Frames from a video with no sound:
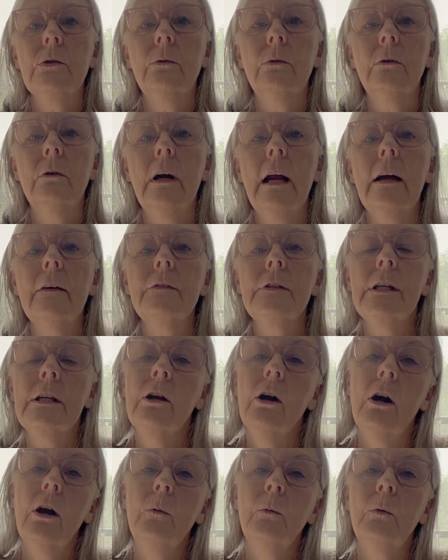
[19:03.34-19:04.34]
crafting
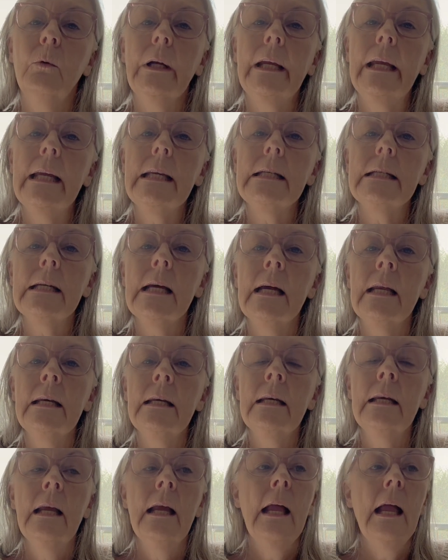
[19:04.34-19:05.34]
I will get done.
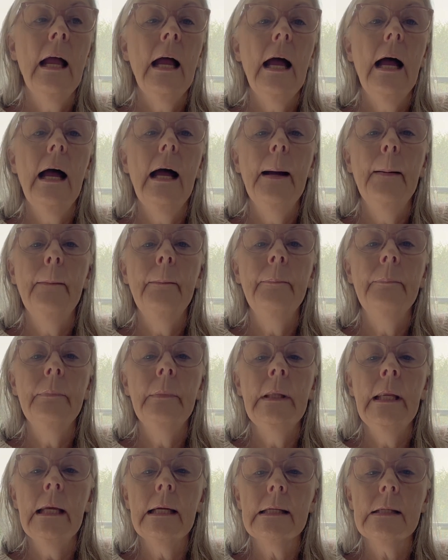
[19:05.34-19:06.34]

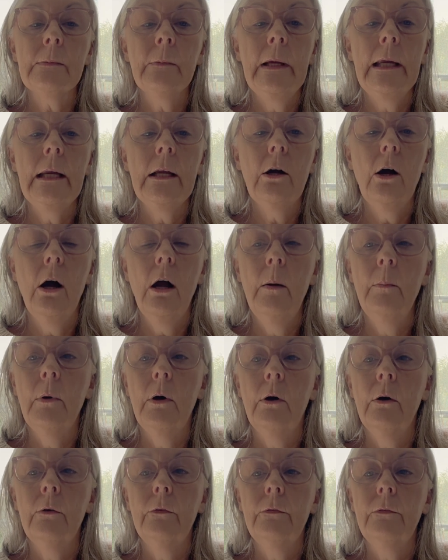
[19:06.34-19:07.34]
Next week I'm
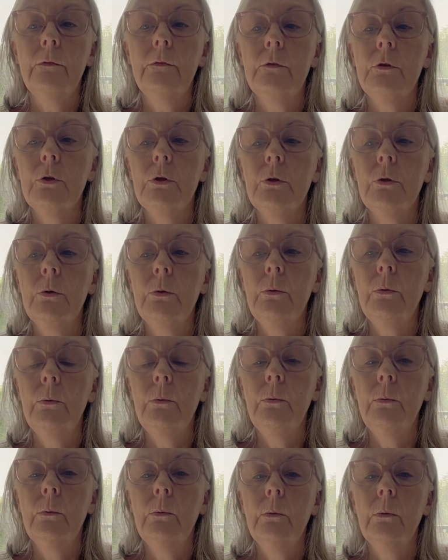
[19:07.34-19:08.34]
off
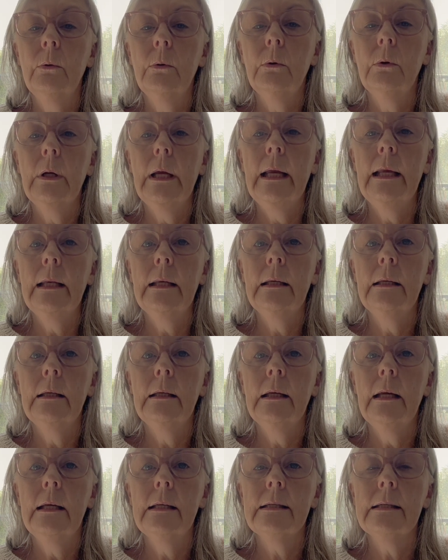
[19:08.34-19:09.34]
to,
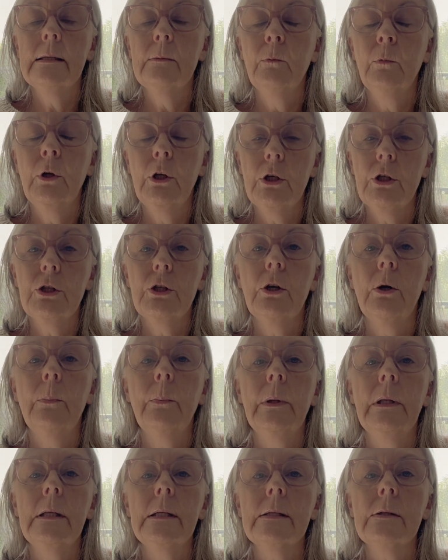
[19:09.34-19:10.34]
it's a workshop,
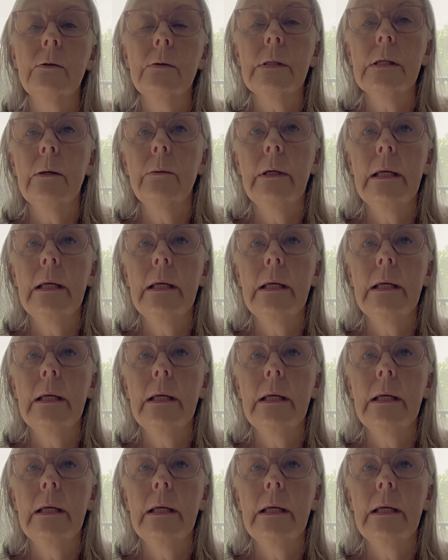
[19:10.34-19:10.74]
but it's also an